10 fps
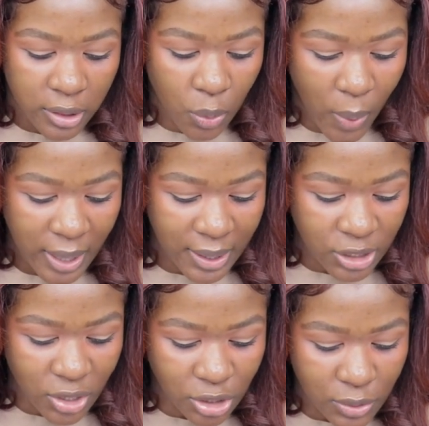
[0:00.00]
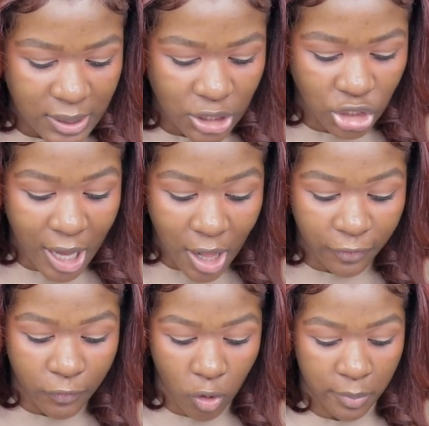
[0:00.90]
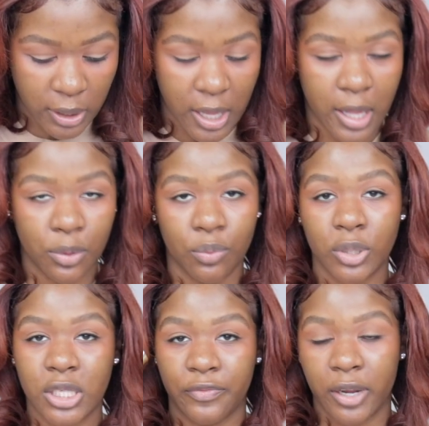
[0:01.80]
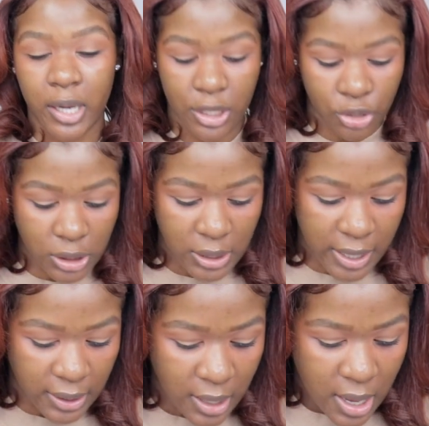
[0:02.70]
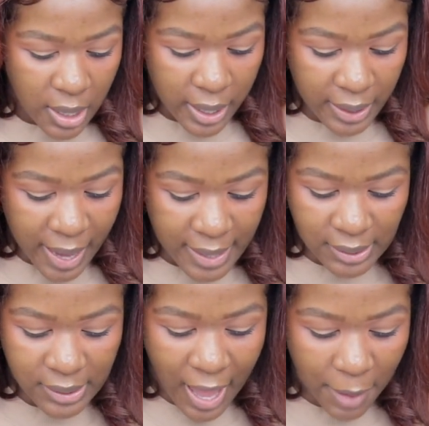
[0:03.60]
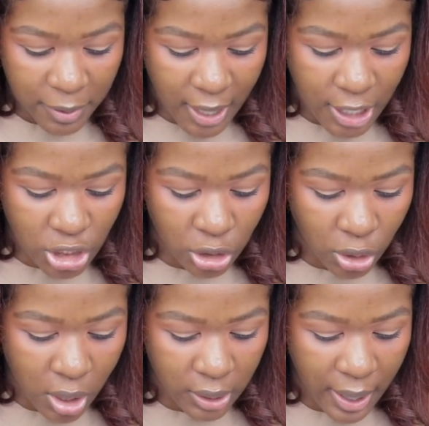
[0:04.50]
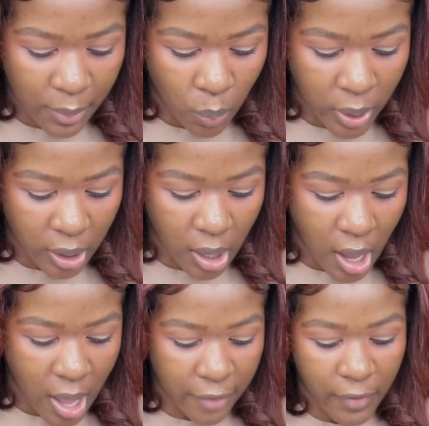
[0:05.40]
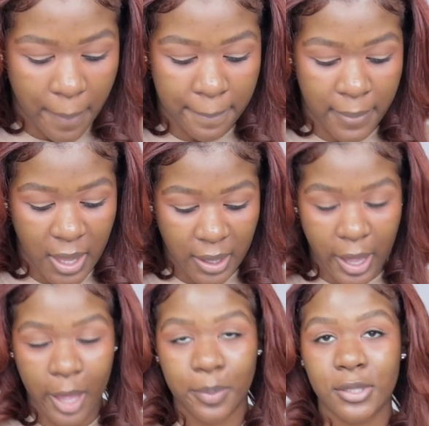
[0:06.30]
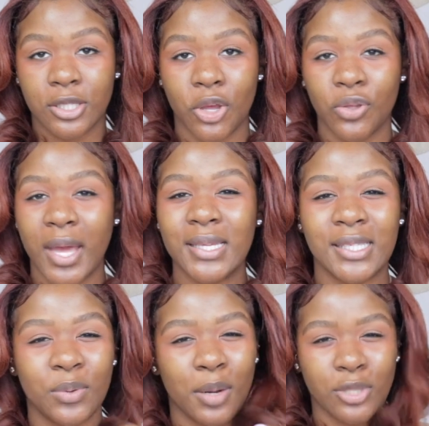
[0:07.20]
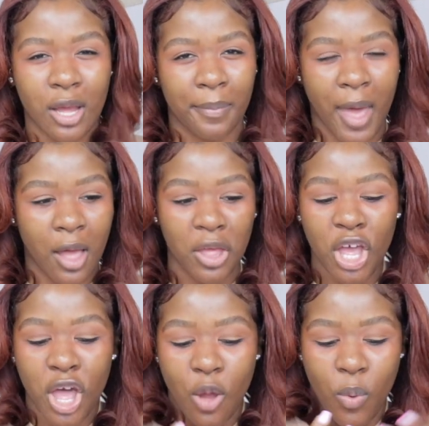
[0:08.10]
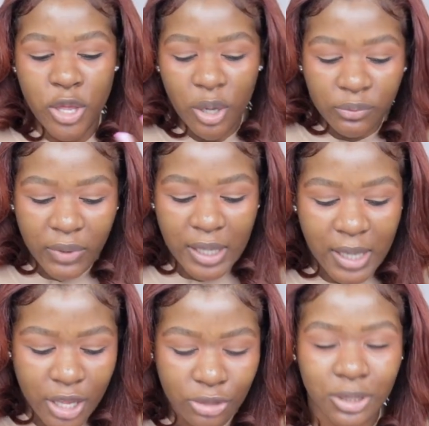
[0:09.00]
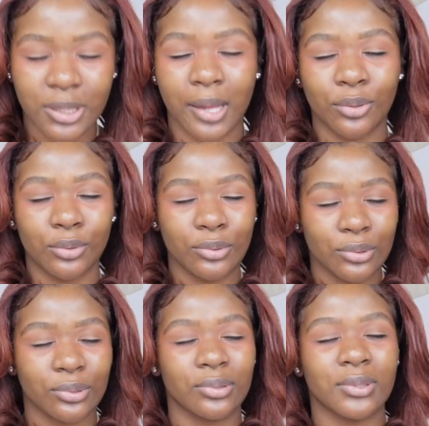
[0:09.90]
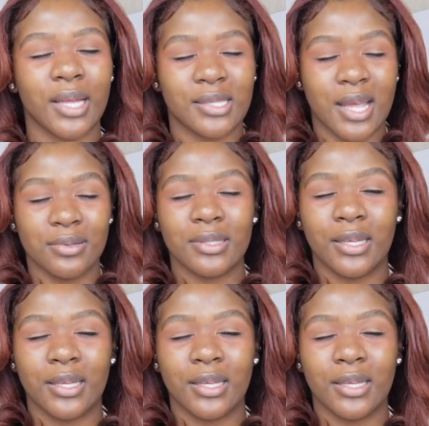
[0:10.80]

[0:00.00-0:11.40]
The weightless translucent gel formula, which is very interesting, enhances the application look and wear of makeup. So you guys see what I'm talking about? When you're reading it, you're just like, ooh, that sounds